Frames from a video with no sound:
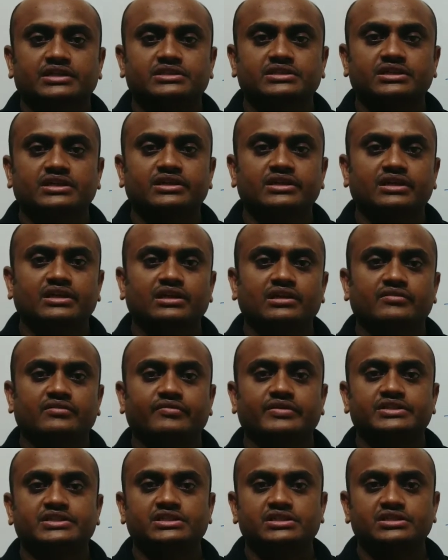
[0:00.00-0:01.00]
a
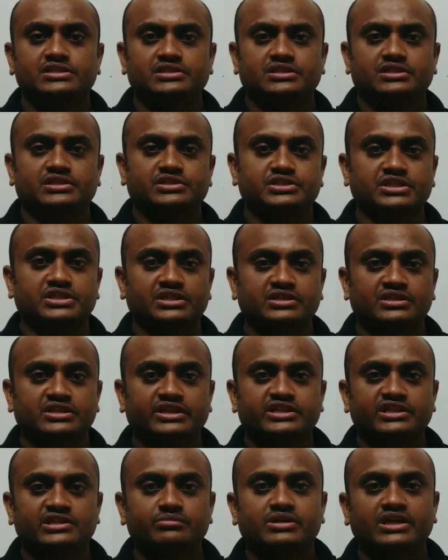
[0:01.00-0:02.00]
signal which is
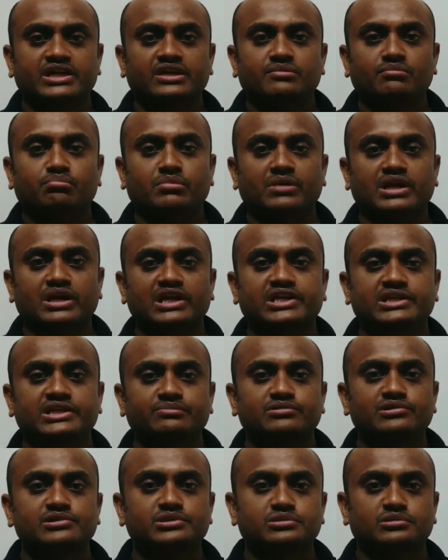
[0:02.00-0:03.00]
generated by
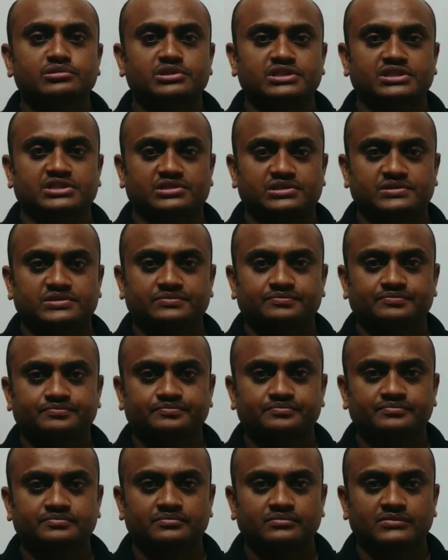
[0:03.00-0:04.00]
multiple sources.